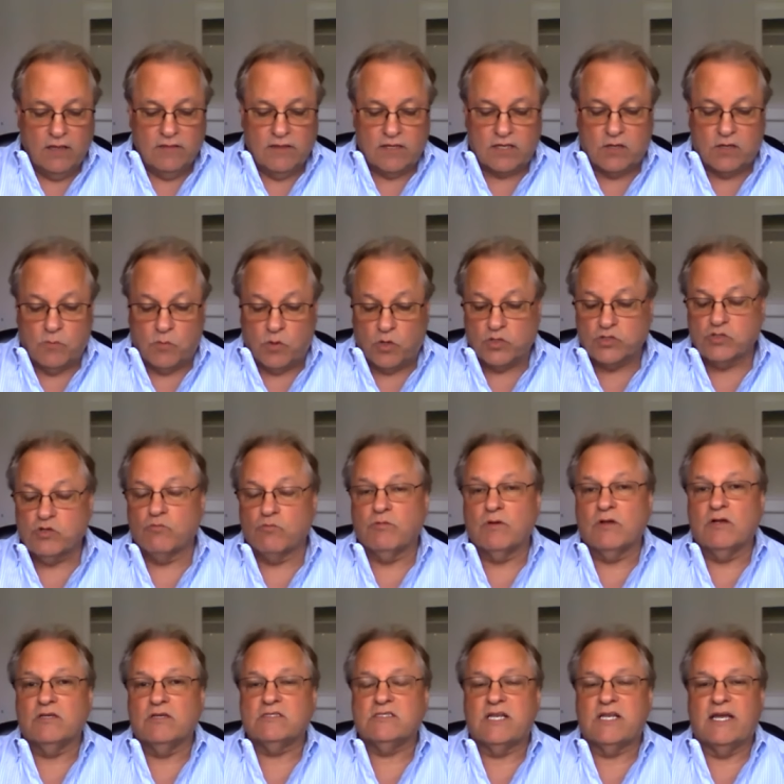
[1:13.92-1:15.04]
the commercial
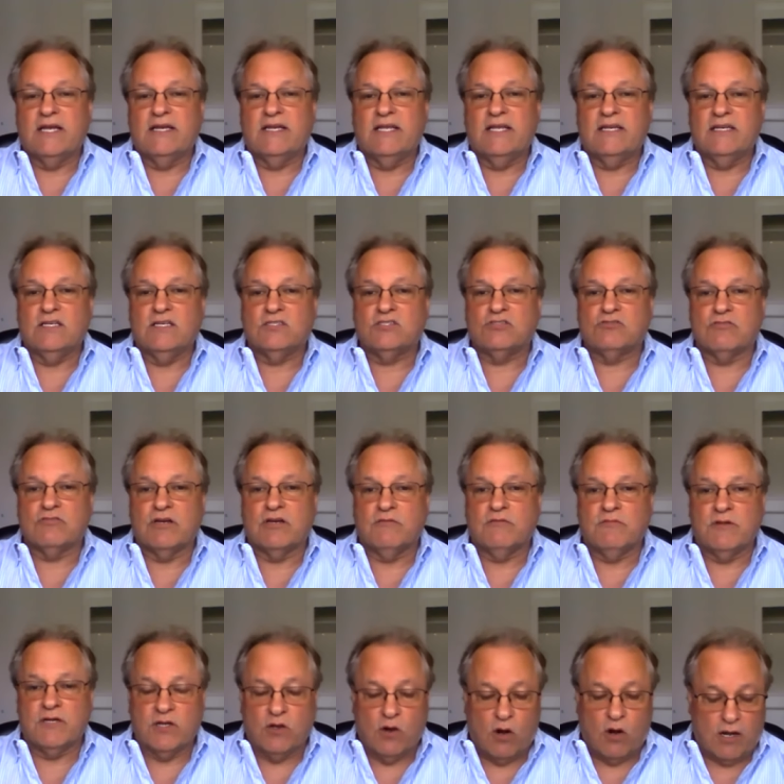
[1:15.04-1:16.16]
real estate industry
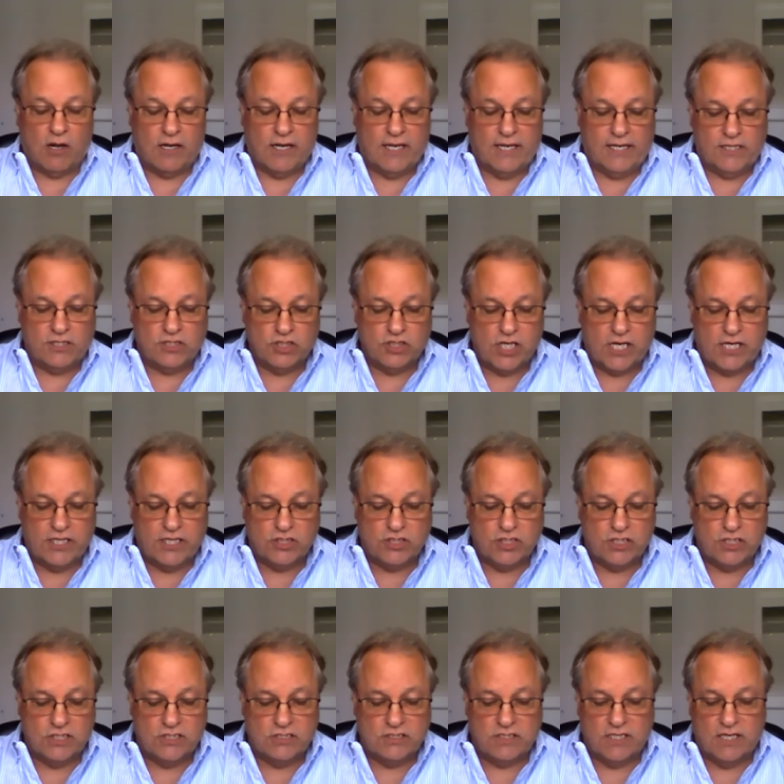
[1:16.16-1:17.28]
regarding
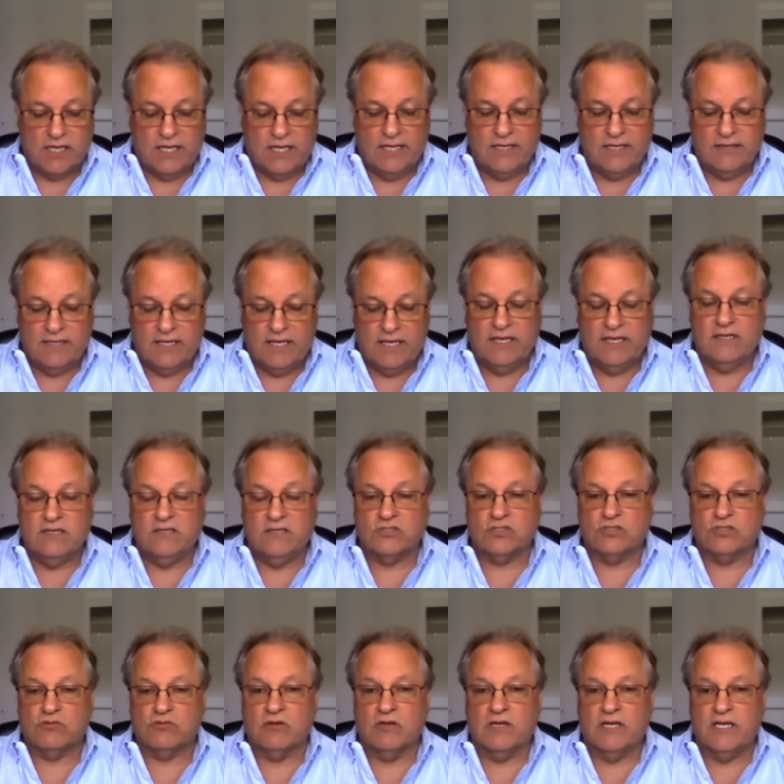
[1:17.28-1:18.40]
changes in the
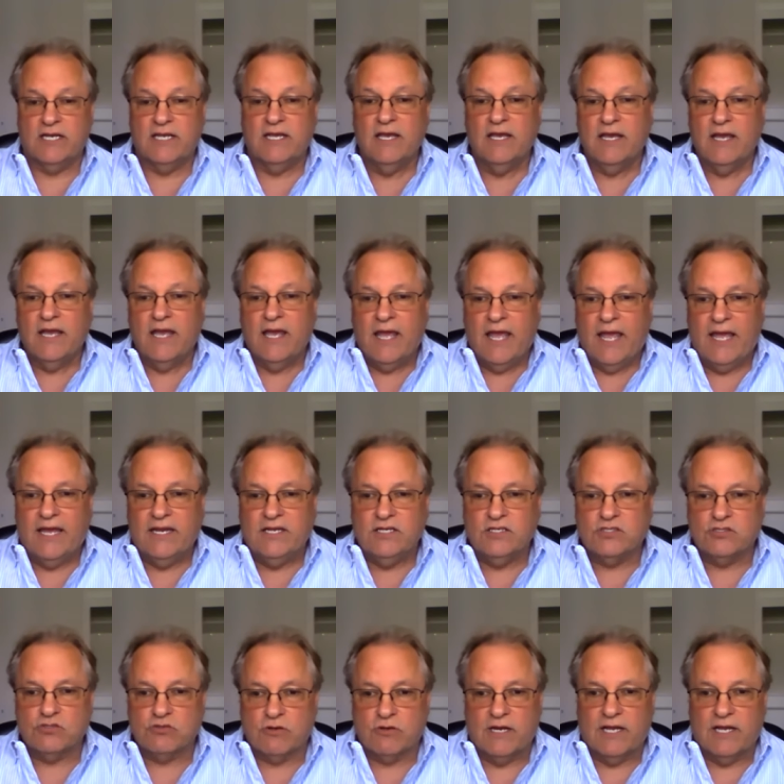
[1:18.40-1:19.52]
industry and
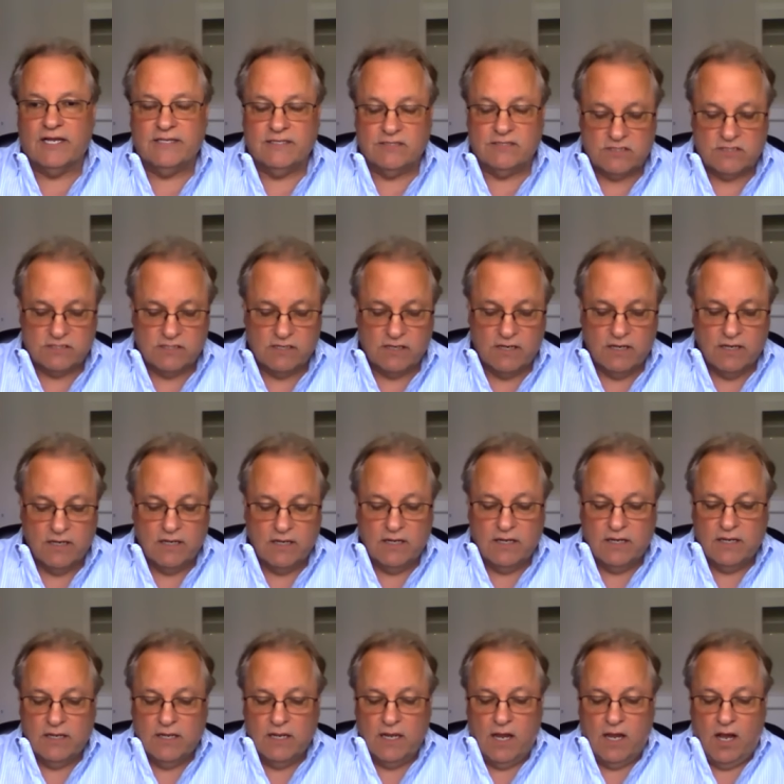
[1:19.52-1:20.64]
trends.
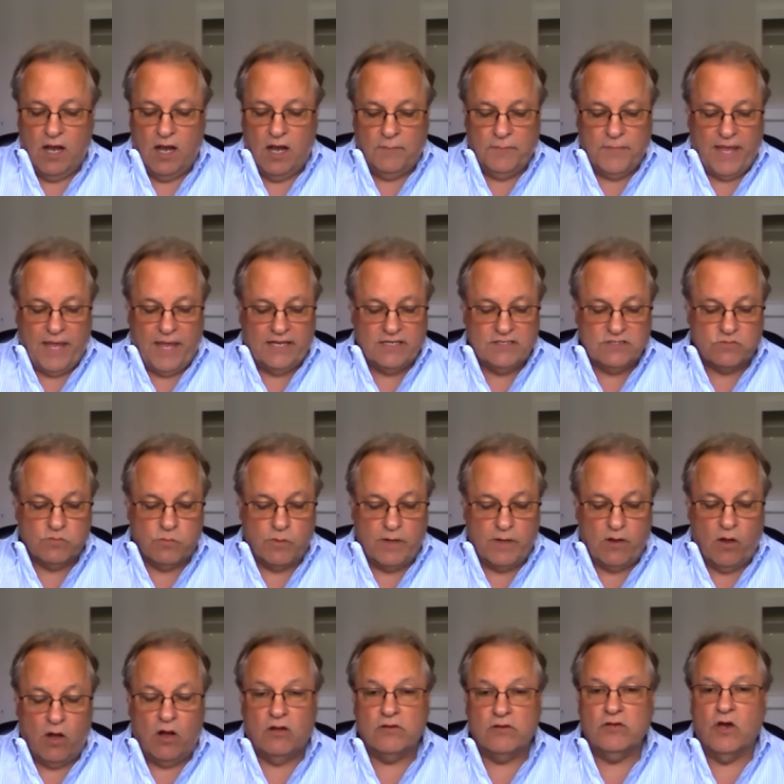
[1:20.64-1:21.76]
Um, as we
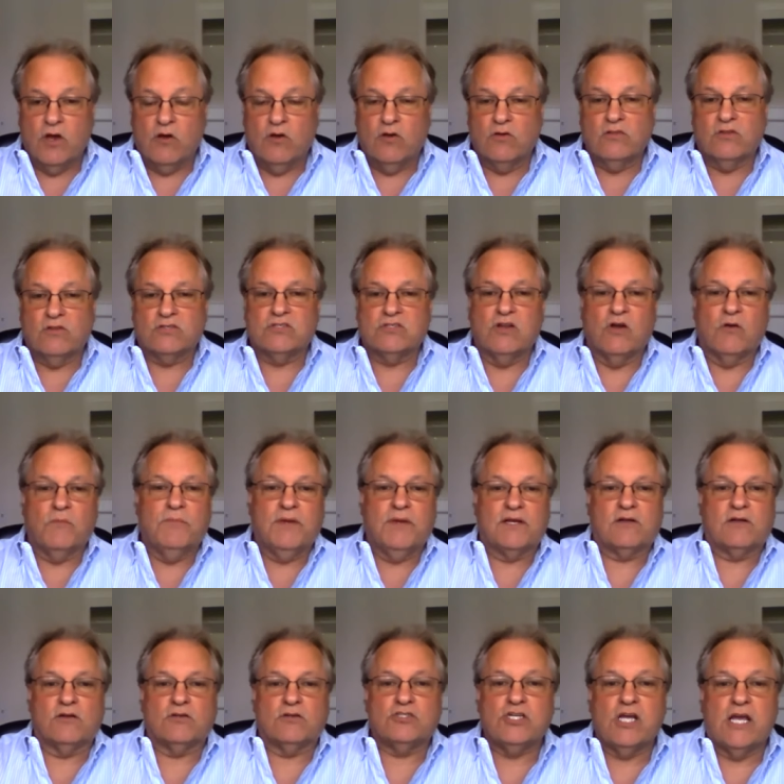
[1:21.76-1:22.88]
all know, there's no
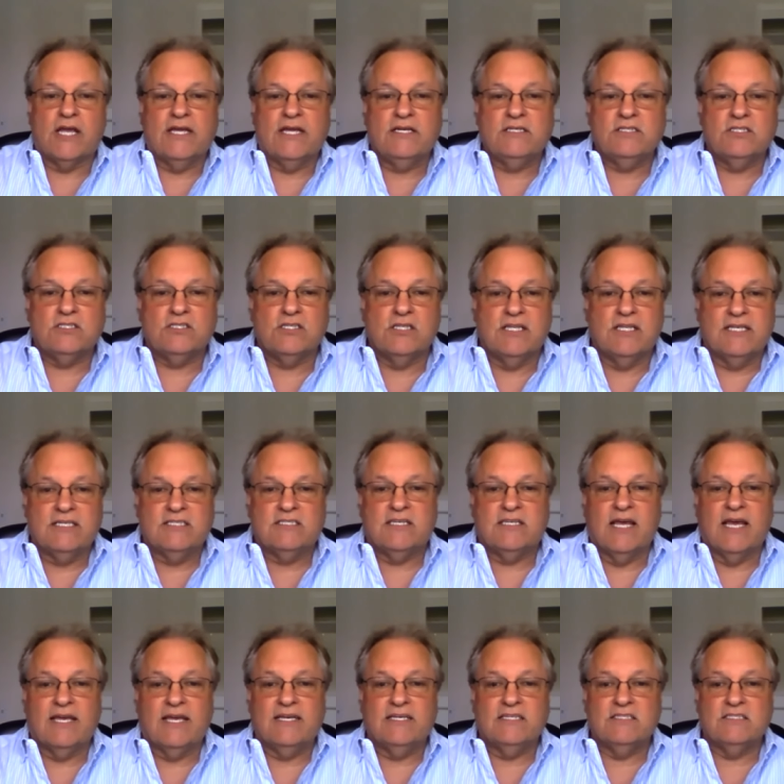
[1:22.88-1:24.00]
bigger change these
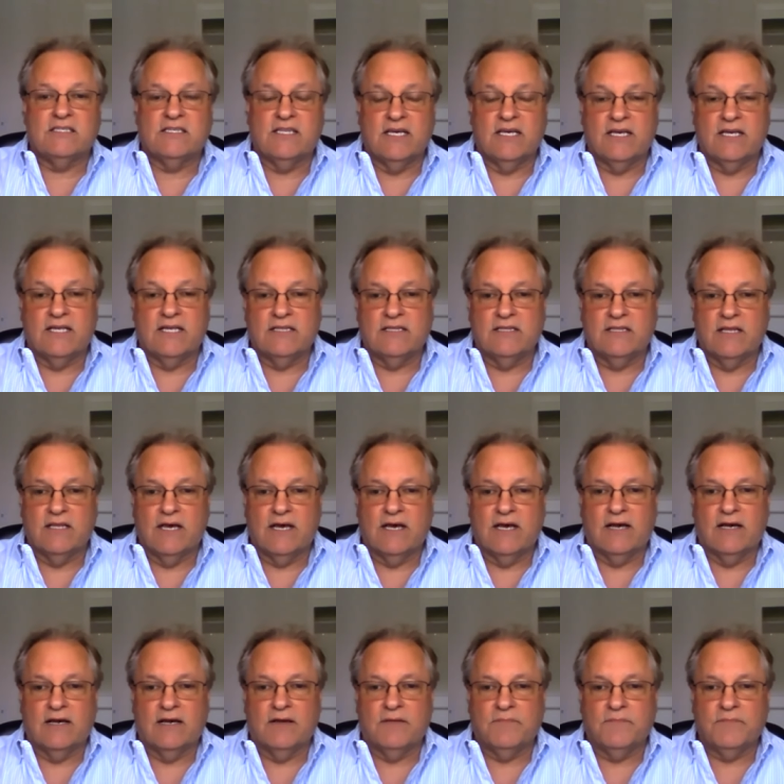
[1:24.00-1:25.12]
days than
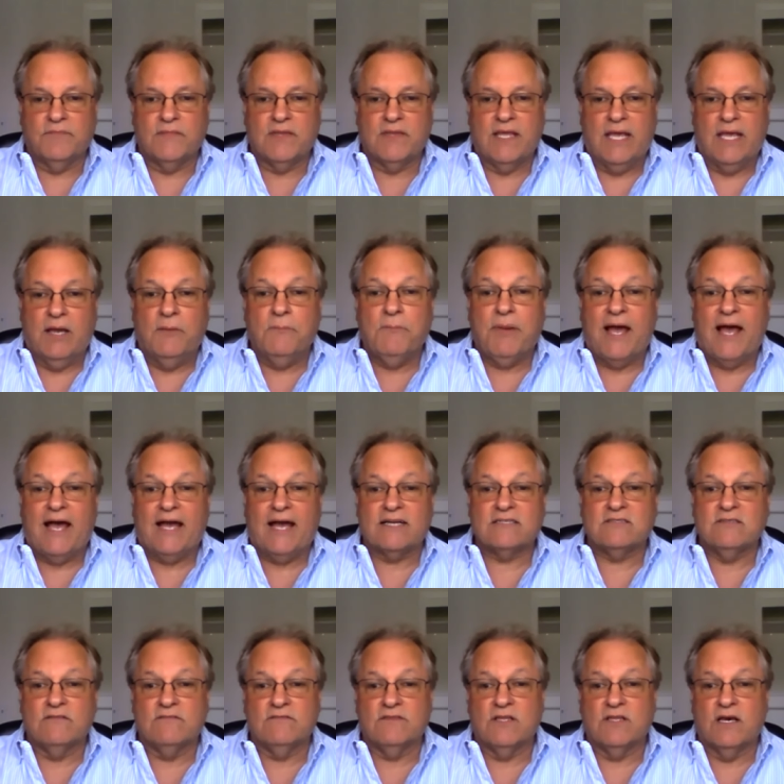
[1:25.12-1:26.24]
the impact
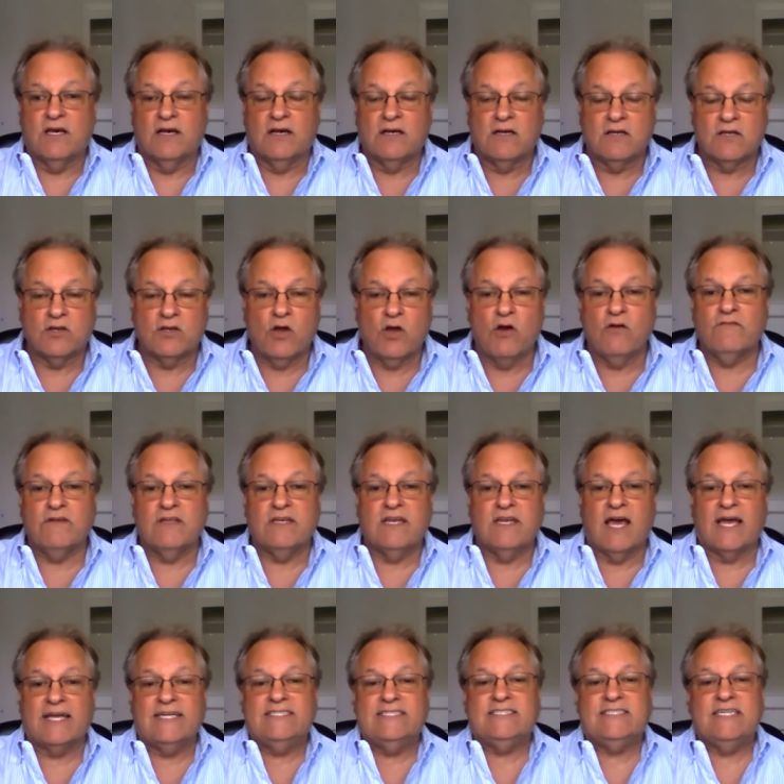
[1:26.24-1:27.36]
of the COVID
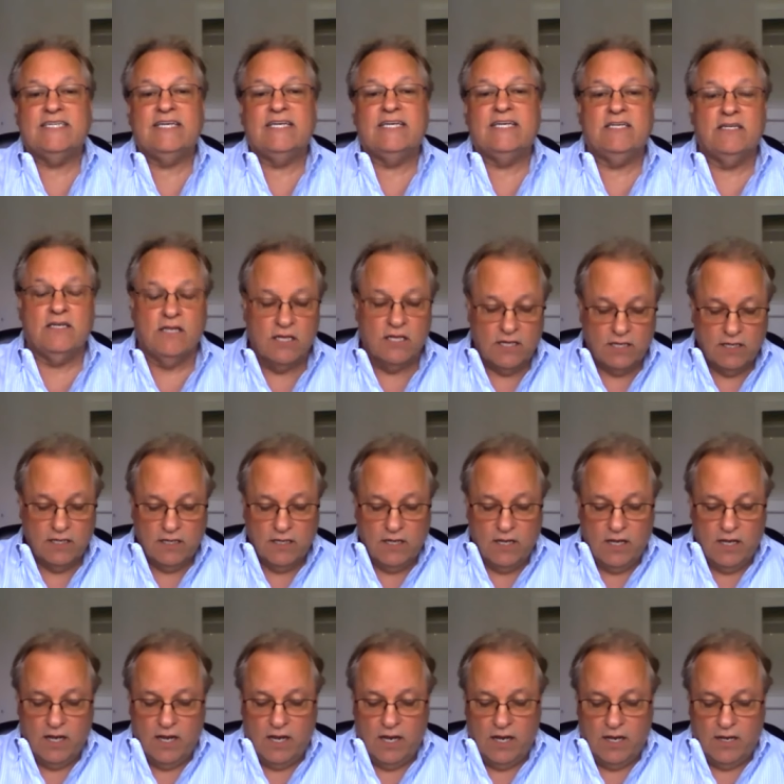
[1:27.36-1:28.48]
19
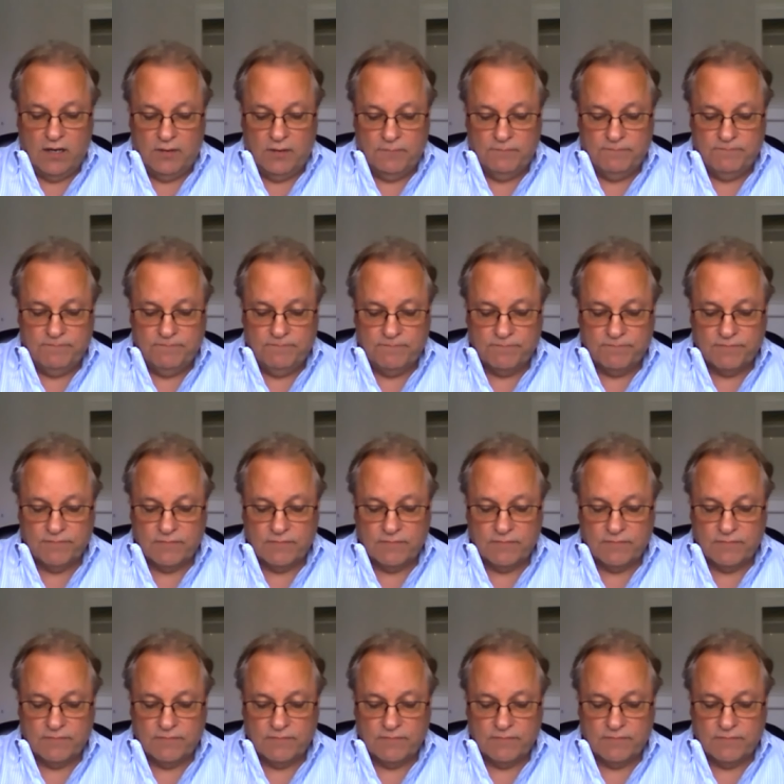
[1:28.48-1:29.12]
um,